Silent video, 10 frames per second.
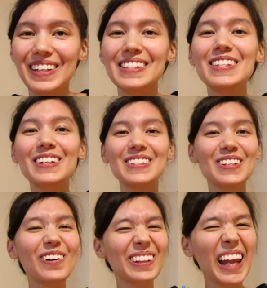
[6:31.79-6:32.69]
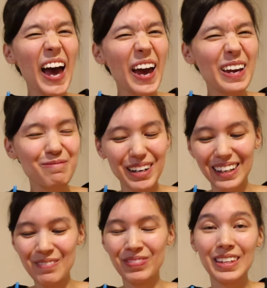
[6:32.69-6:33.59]
because they're so
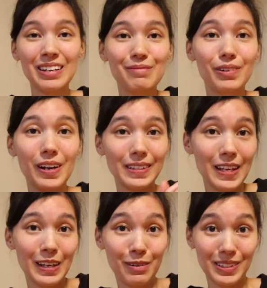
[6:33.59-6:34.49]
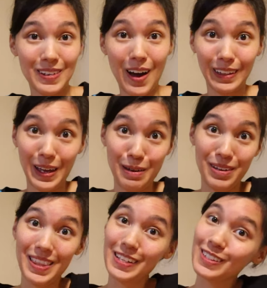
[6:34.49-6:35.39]
lame. But I'll tell you what's not
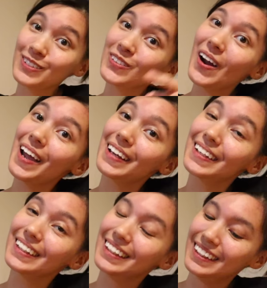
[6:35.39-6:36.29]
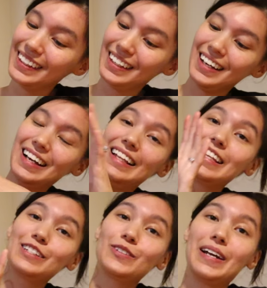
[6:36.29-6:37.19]
lame. This drink!
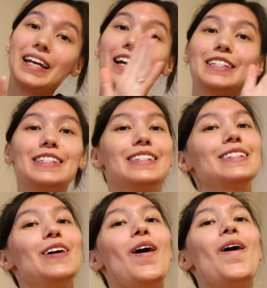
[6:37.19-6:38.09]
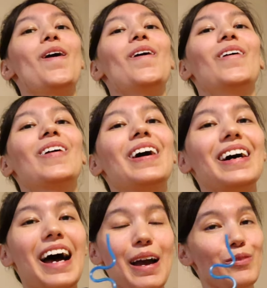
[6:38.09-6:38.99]
This drink is so good.
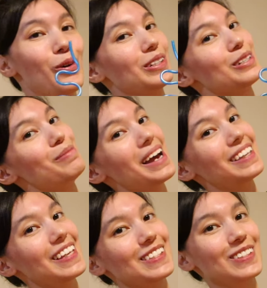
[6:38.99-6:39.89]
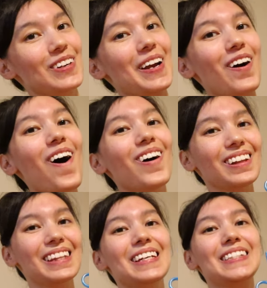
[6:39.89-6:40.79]
I'm going to make this drink
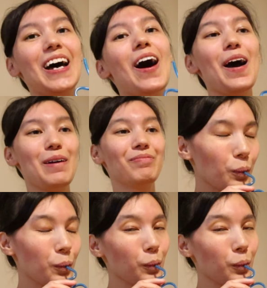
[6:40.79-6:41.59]
all the time.